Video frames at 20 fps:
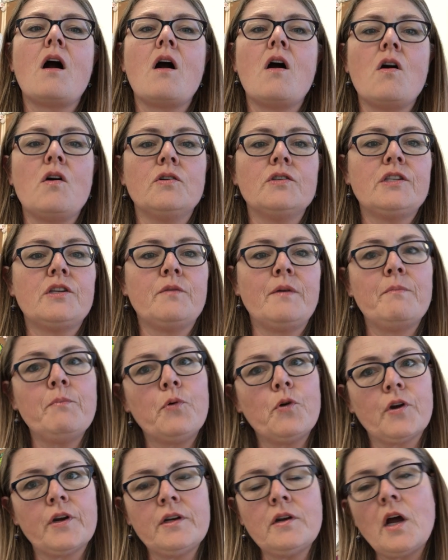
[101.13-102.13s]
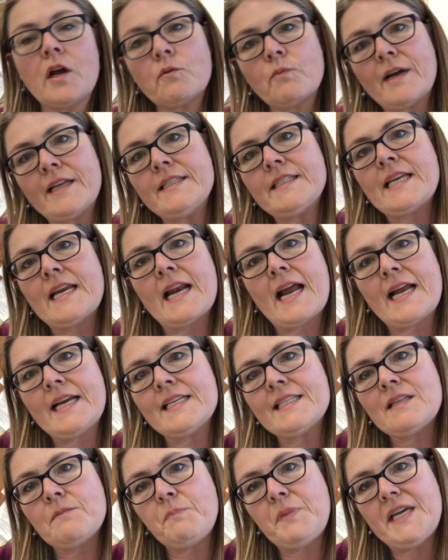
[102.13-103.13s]
Also important on Wednesday night
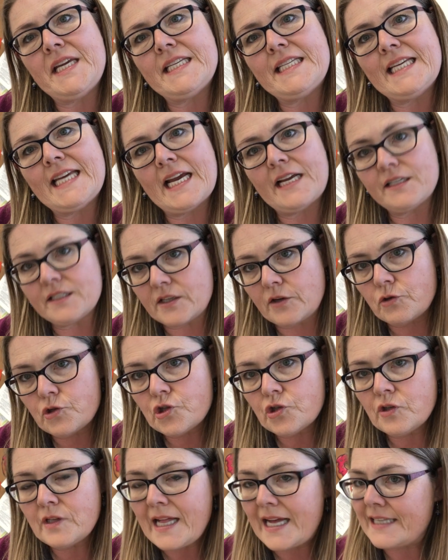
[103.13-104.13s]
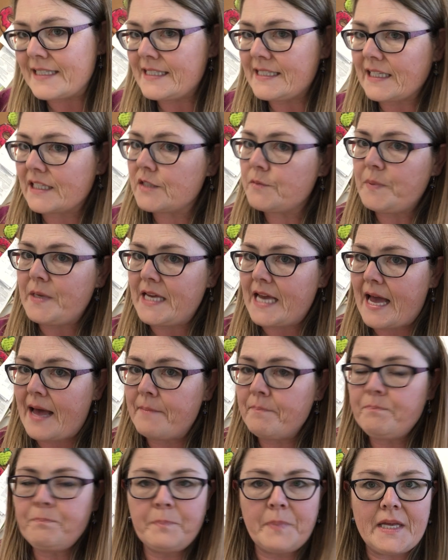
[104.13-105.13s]
is the PTA social at 6
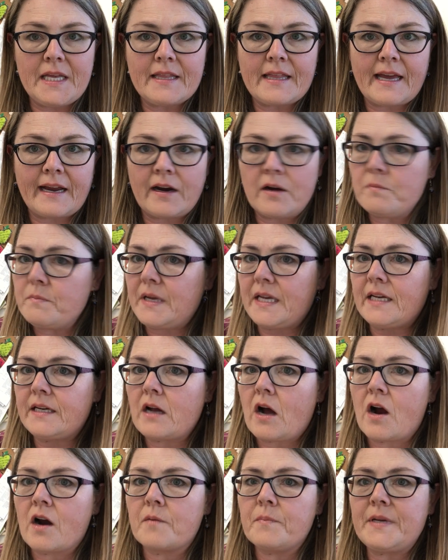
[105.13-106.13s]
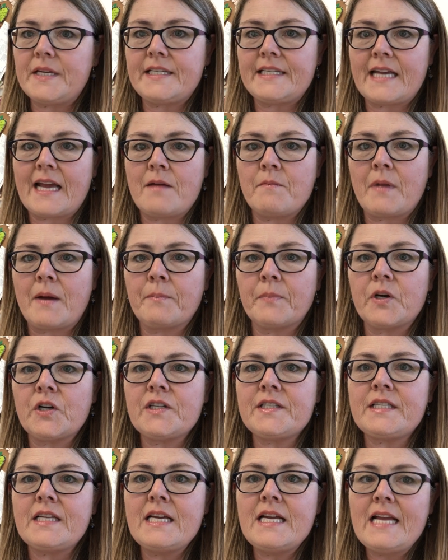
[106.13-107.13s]
p.m. Be there, meet our PTA
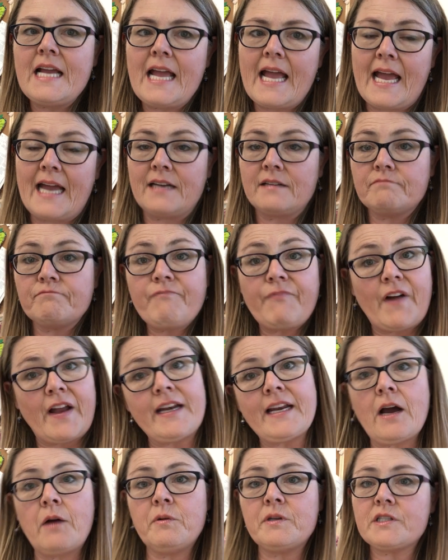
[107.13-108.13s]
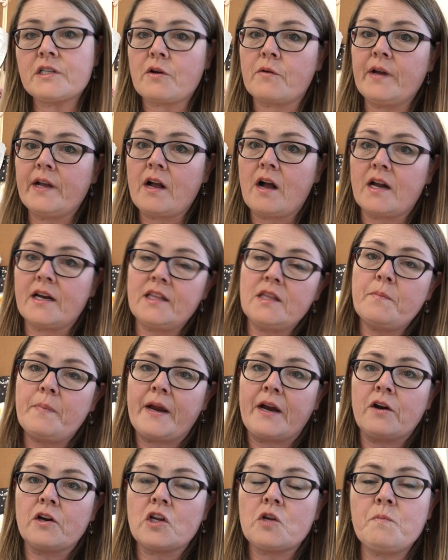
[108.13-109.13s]
members, and find out what's going on in the
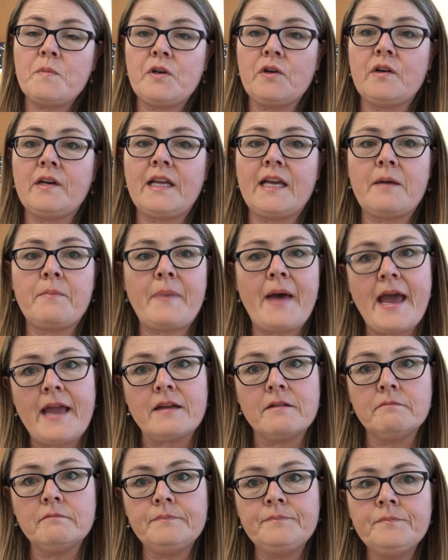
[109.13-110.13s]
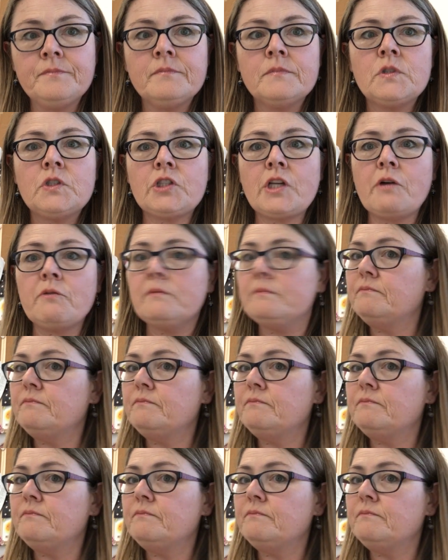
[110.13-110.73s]
parent community at Bay. So,